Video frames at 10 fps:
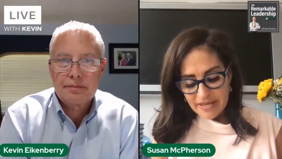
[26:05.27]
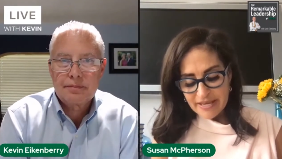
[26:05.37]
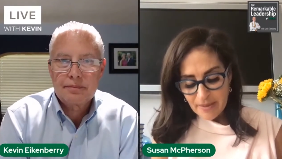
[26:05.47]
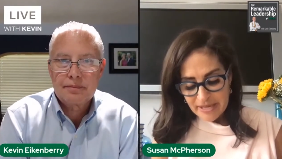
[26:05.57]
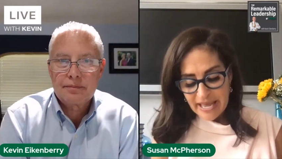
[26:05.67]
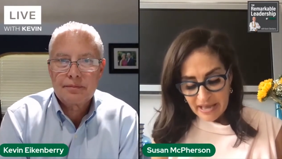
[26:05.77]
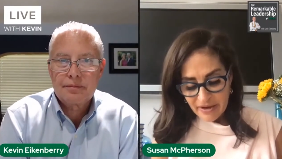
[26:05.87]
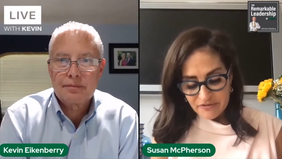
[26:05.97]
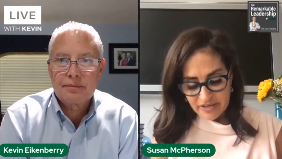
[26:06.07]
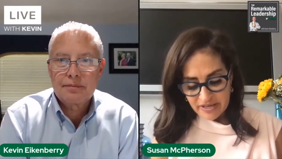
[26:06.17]
Speaker 1: coming
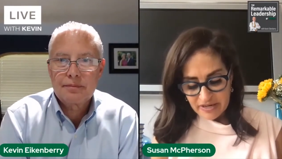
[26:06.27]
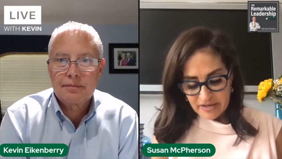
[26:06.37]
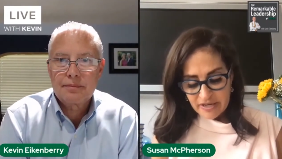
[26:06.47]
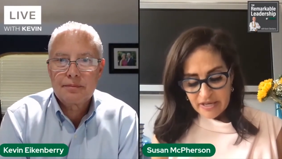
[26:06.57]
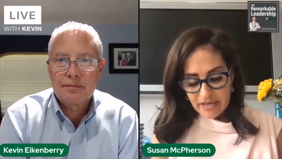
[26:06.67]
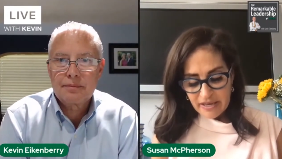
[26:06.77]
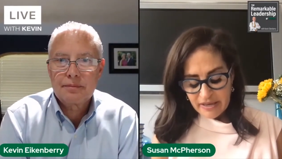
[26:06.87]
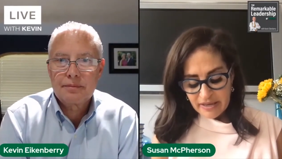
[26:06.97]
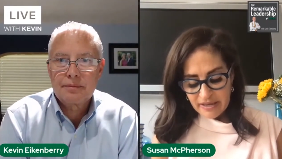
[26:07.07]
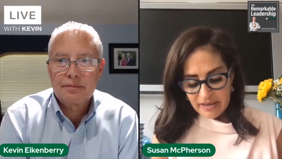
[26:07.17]
out of it,
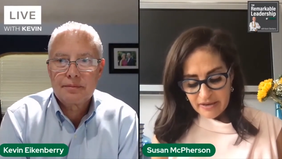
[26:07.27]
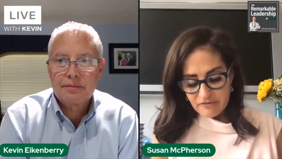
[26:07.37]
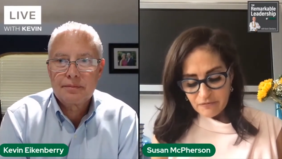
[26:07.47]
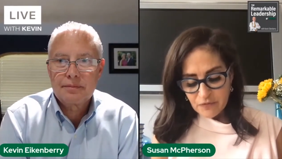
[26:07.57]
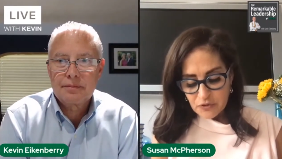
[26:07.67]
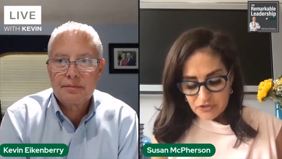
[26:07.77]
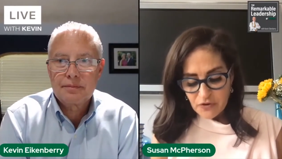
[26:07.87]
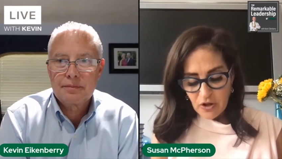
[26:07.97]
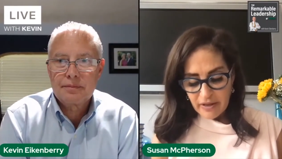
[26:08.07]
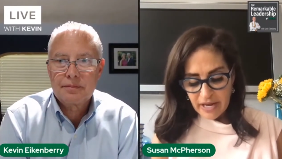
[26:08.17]
first of
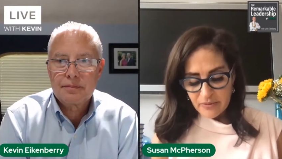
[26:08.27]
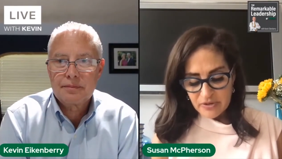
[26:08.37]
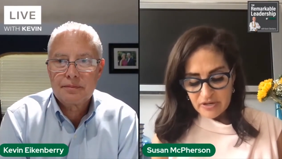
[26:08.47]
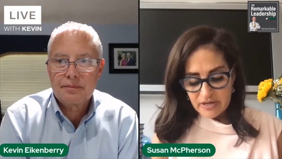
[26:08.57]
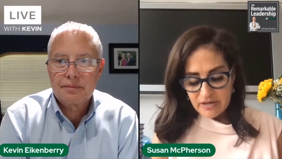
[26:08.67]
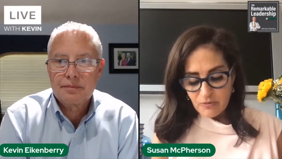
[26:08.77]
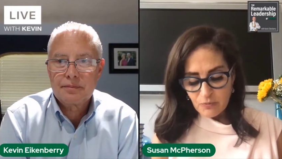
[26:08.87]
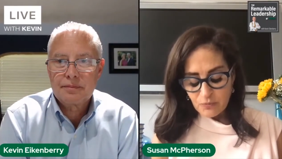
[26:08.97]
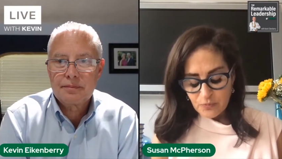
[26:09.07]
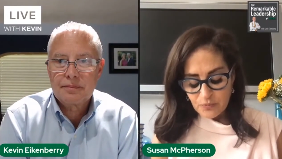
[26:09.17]
all, I would
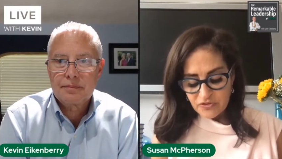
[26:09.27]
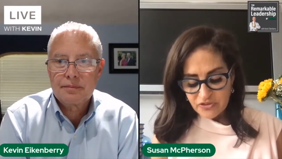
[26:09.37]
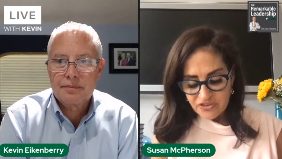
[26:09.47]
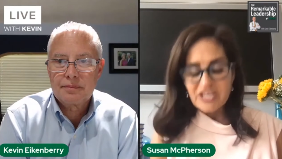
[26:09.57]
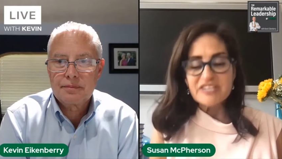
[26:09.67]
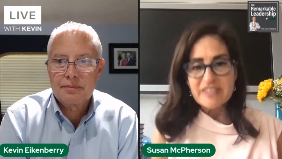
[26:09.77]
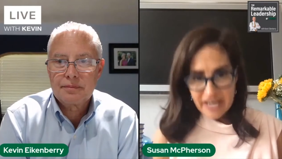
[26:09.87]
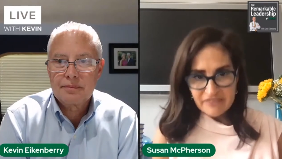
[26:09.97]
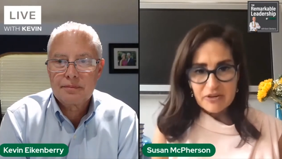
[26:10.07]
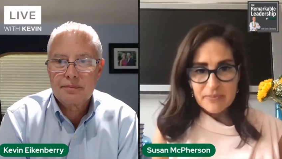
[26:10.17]
suggest that
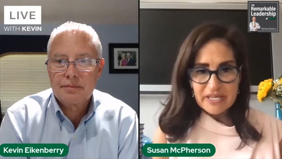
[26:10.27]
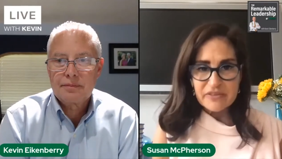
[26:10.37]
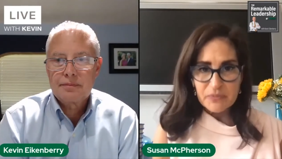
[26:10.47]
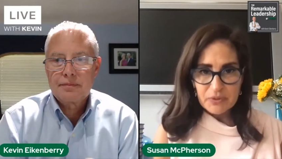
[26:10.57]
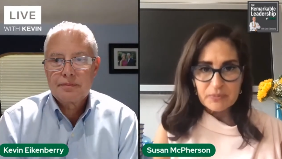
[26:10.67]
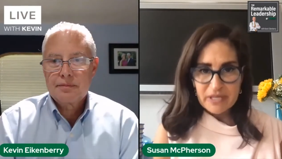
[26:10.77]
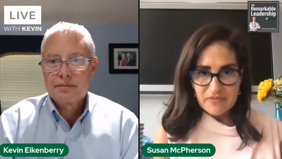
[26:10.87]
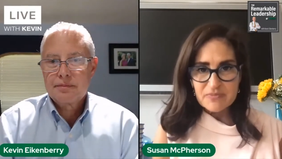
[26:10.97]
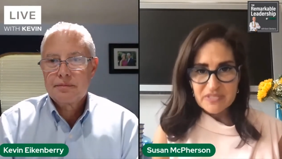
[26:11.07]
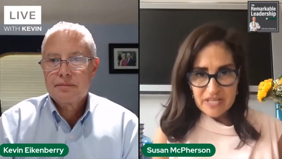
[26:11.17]
everybody in the room give
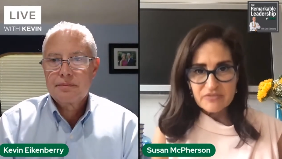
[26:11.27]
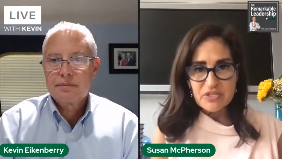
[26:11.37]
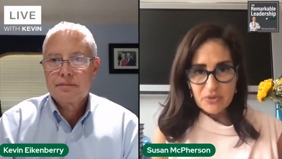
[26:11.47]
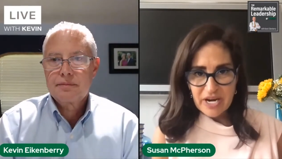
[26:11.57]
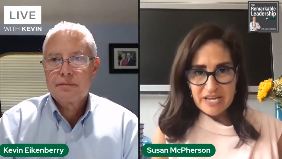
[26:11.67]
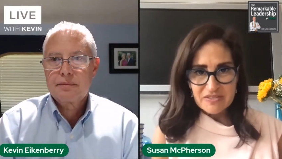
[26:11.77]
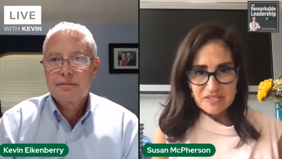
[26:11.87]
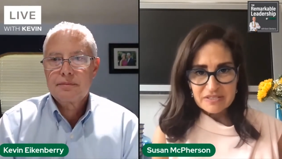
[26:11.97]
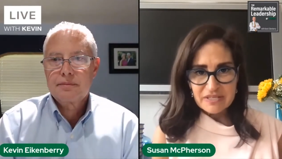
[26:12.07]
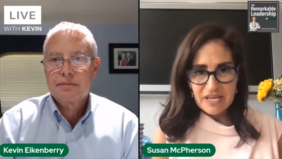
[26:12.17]
themselves
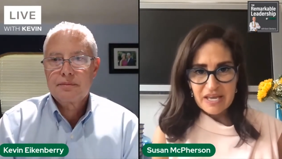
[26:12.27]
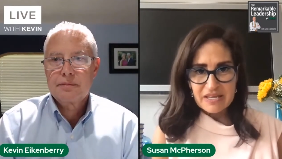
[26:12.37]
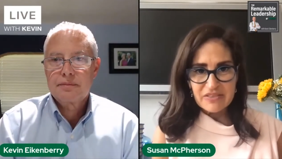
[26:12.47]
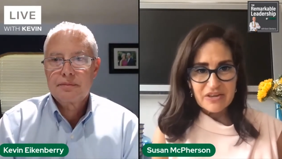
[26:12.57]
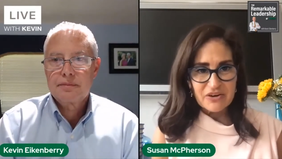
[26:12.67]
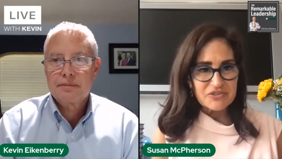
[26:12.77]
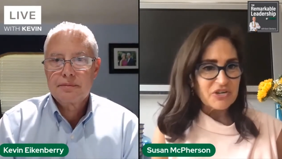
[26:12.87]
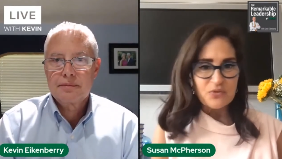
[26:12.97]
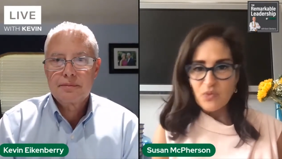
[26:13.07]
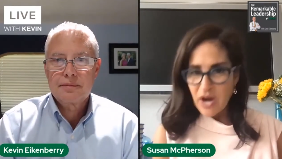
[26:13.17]
grace, and there is
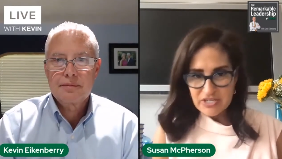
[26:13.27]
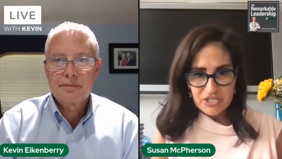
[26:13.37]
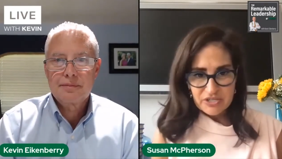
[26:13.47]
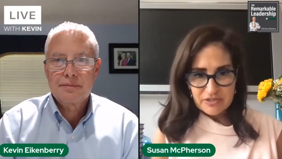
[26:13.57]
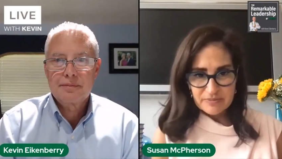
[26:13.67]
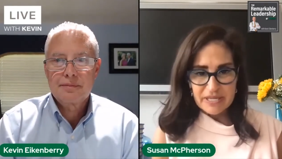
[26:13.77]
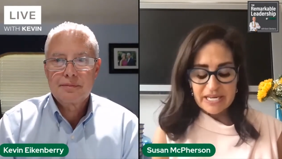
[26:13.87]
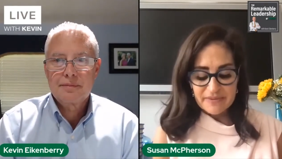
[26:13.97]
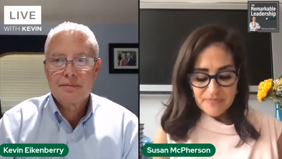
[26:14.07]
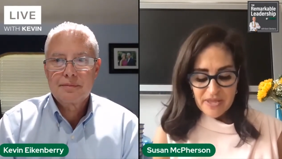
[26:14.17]
no rush.
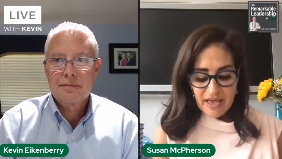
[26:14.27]
Meaning,